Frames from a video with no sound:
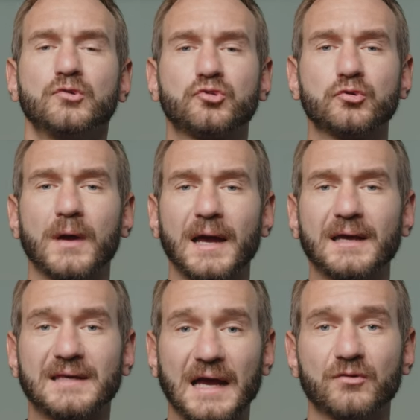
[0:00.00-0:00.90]
to
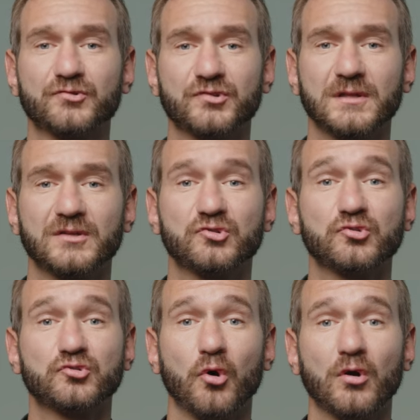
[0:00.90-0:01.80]
a counselor
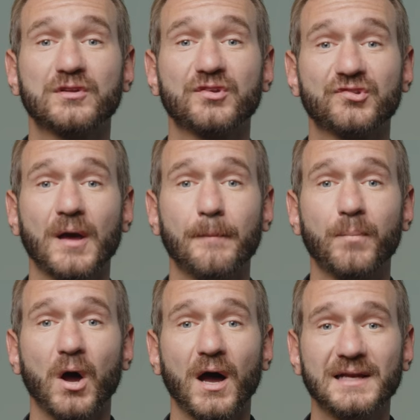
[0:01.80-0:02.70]
to talk to
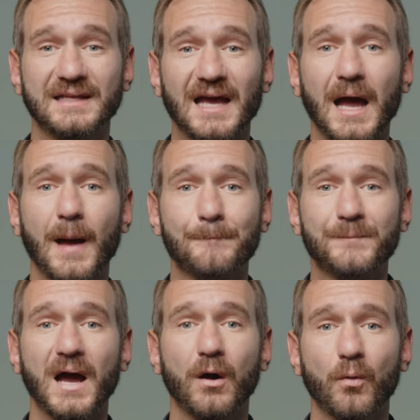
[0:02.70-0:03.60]
somebody
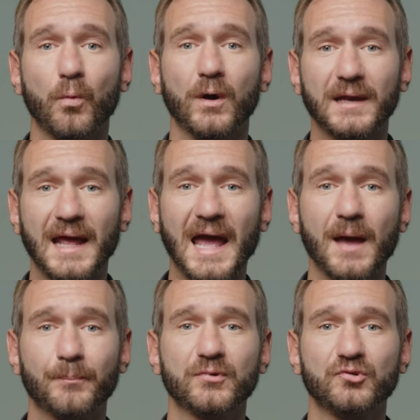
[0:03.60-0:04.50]
about what
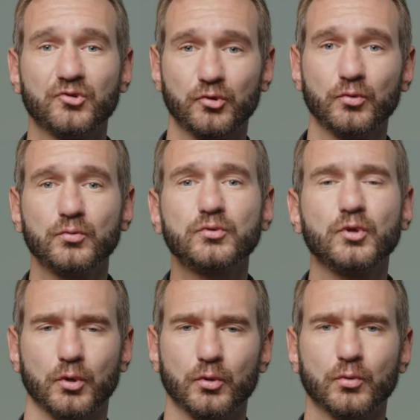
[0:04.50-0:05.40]
happened to
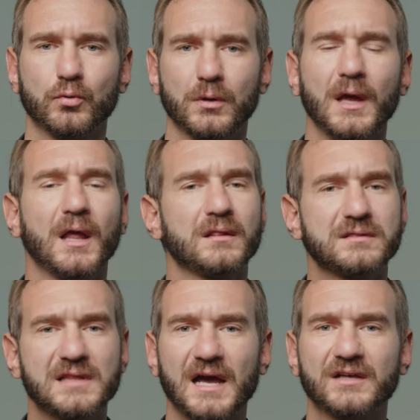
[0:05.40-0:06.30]
you
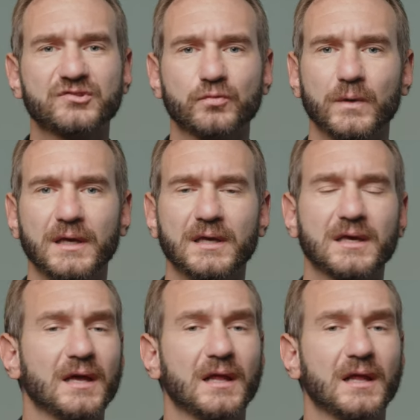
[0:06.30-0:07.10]
last week,